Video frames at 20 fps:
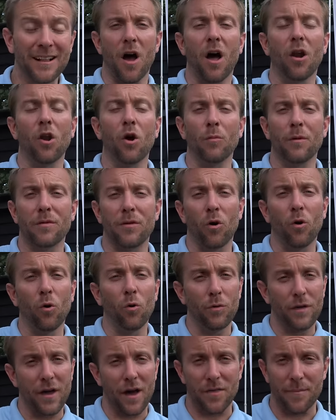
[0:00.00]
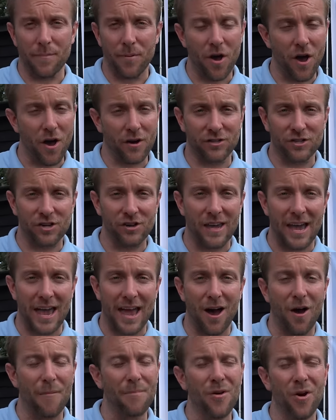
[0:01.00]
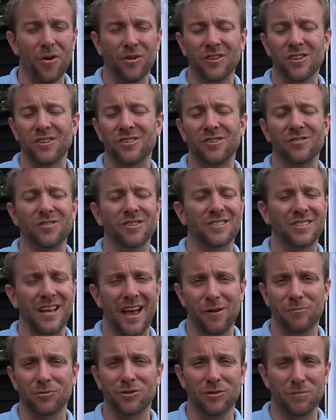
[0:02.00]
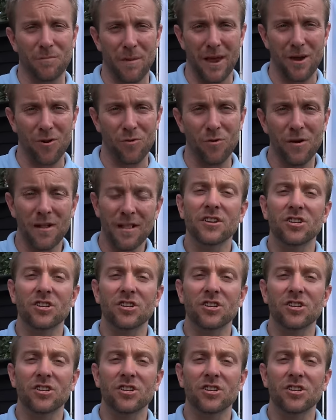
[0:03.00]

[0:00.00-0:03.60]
along with all the other perks you get. I'm not gonna do the sales spiel.